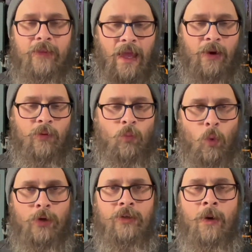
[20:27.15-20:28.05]
they
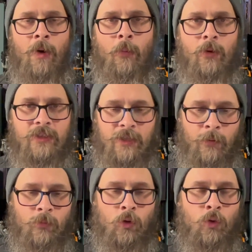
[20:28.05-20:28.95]
would come up with
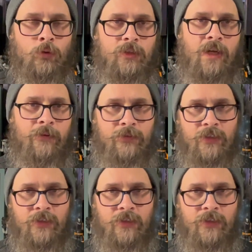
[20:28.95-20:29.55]
some cool stuff